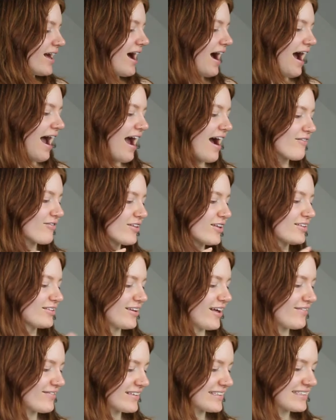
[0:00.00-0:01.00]
I have the
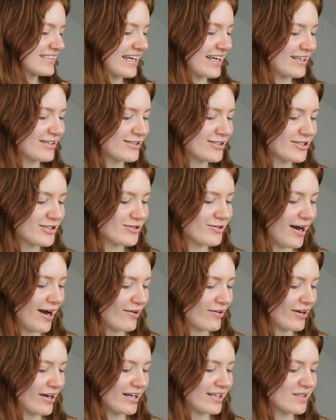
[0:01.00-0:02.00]
Loving Tan
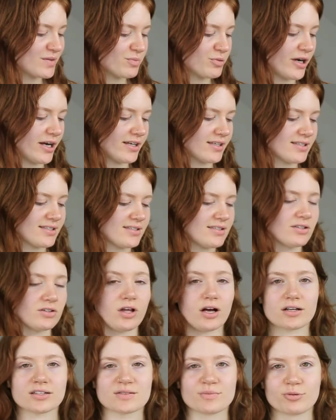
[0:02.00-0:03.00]
2-Hour Express
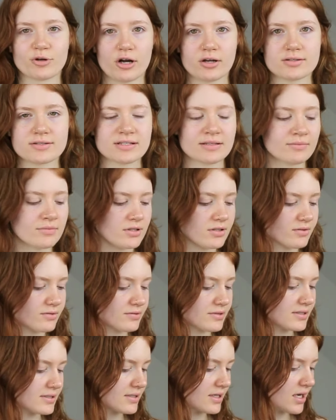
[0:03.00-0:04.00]
Deluxe Bronzing
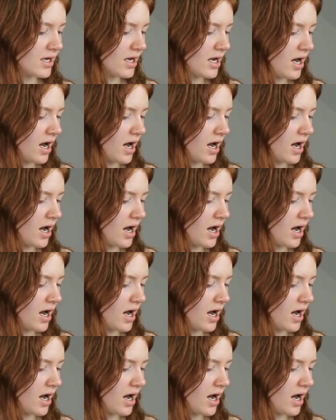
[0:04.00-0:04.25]
Mousse.